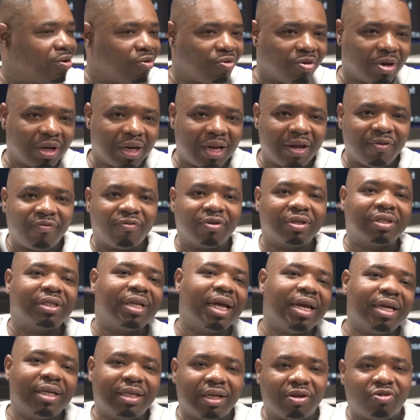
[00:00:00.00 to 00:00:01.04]
go to different
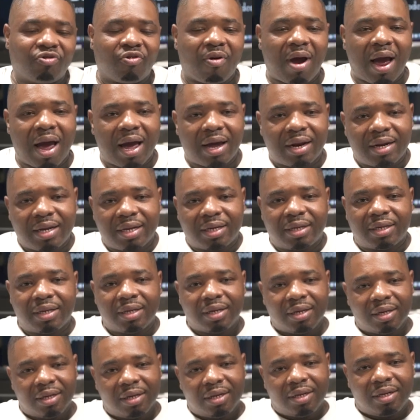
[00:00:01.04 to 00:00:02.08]
states and try this.
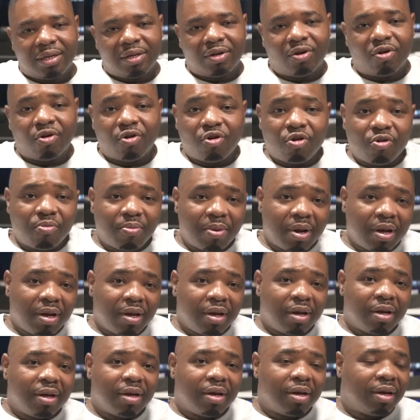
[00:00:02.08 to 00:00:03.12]
You heard me?
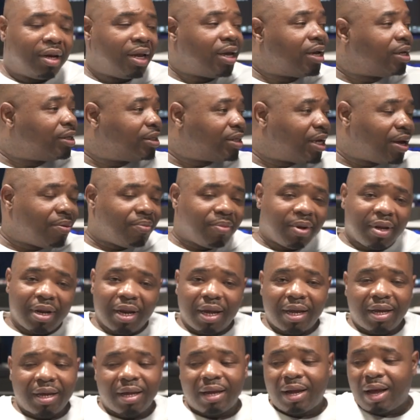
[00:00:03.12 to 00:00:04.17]
Nigga tell me,
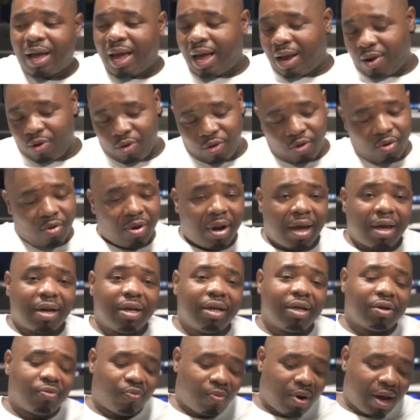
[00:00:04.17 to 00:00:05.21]
yeah, I heard that
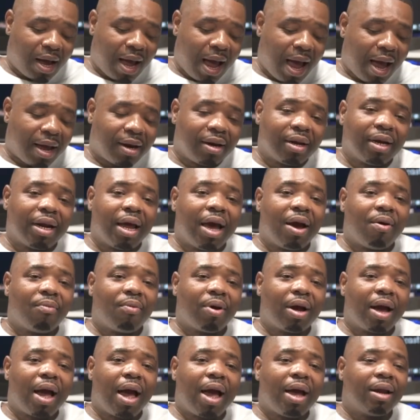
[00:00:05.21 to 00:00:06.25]
this one guy or that
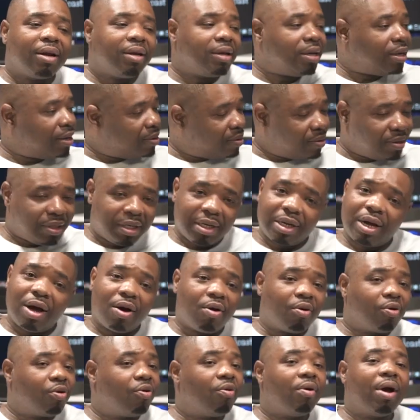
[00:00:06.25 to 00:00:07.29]
one guy. it. You just
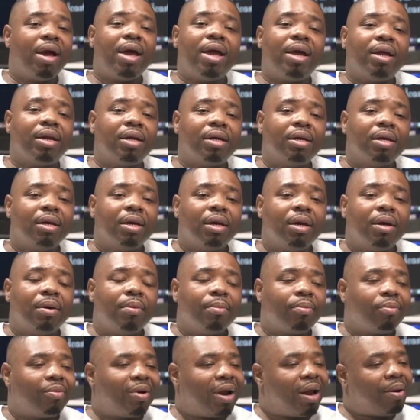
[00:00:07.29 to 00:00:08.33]
gonna go at it.
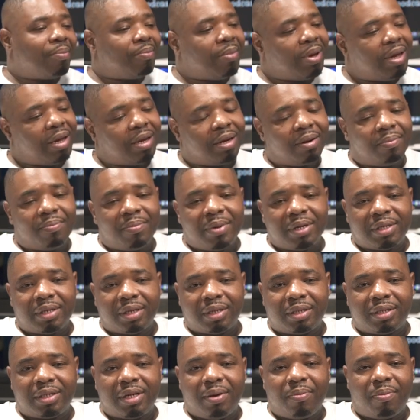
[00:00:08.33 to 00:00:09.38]
When I made the
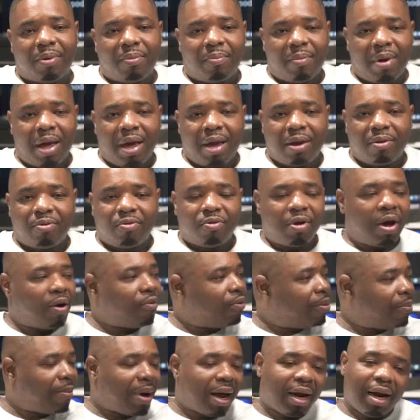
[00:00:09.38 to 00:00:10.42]
Mississippi, man, that
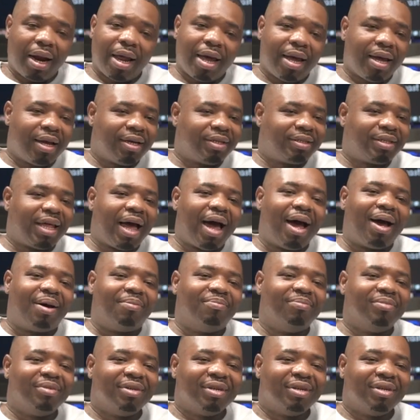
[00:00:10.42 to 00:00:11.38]
was my last stop.